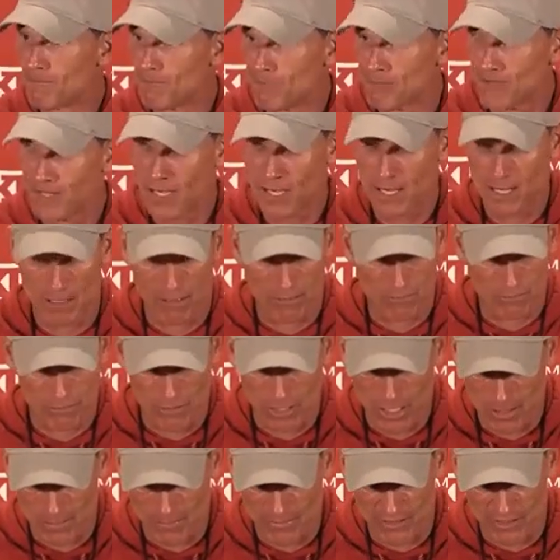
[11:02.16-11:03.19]
Yeah,
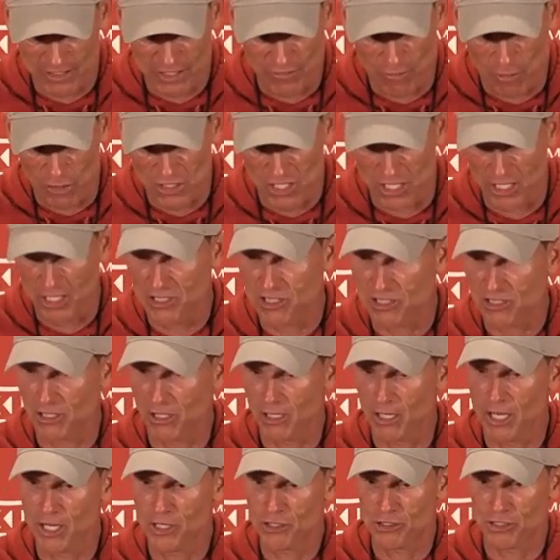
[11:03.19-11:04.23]
as far as the
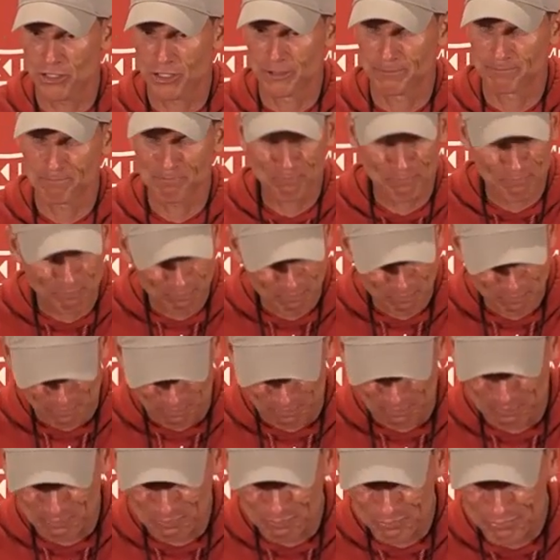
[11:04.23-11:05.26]
installation,
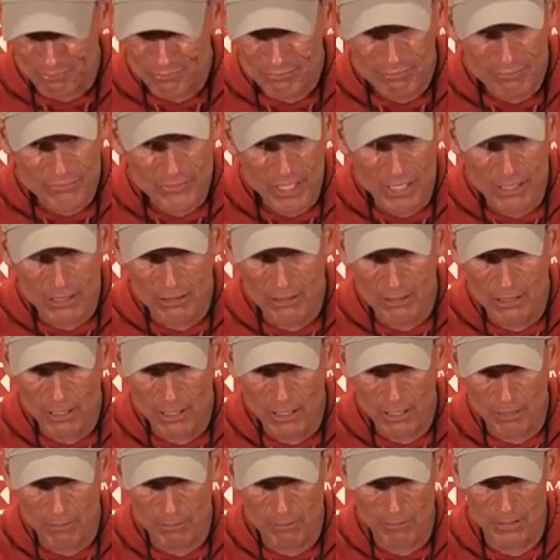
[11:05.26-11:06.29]

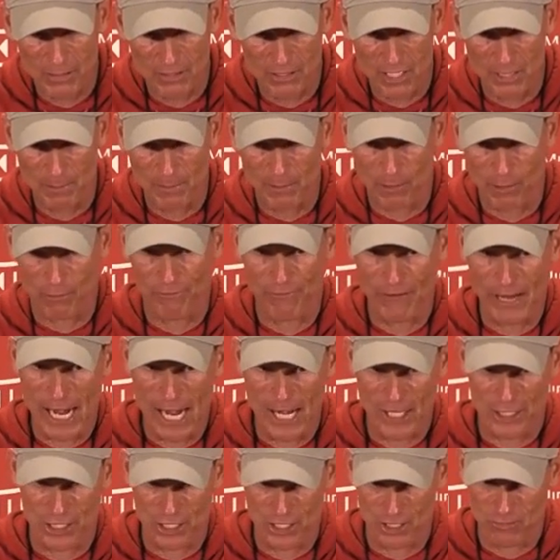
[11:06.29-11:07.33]
in typical
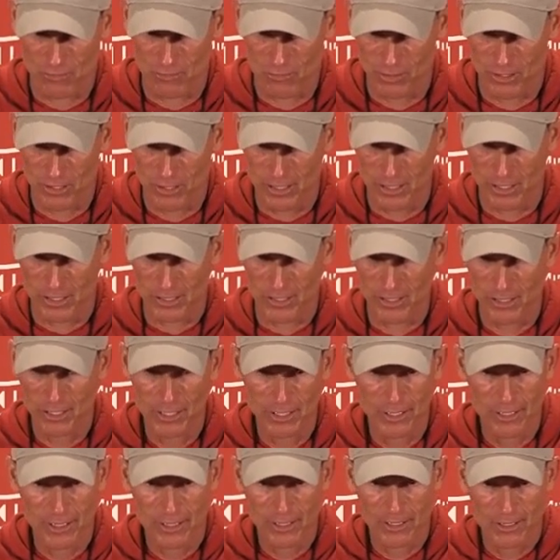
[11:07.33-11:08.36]
fashion,
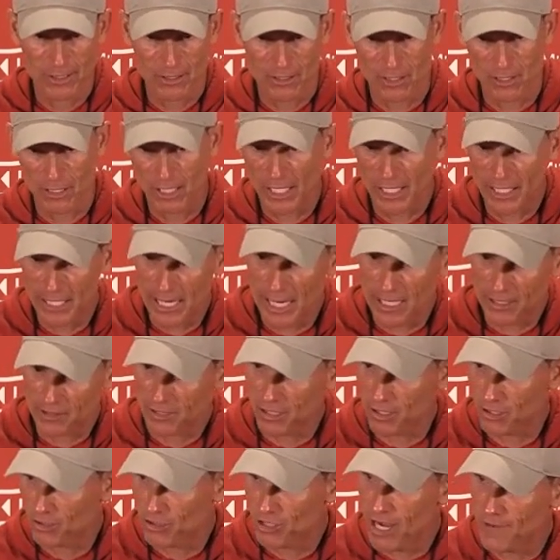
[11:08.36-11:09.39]
you lay it out
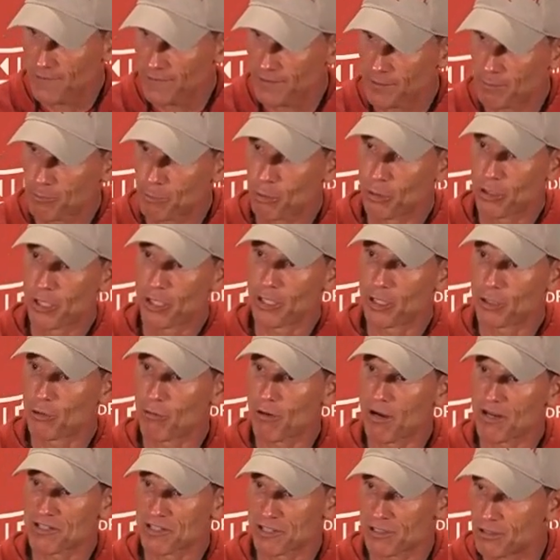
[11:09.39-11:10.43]
there and you have a pretty
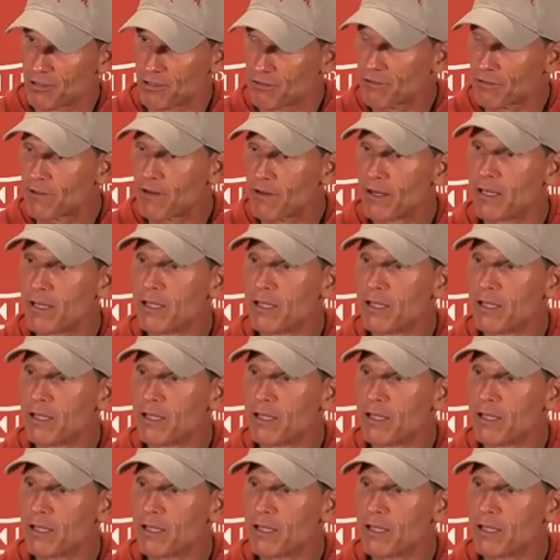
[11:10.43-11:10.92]
aggressive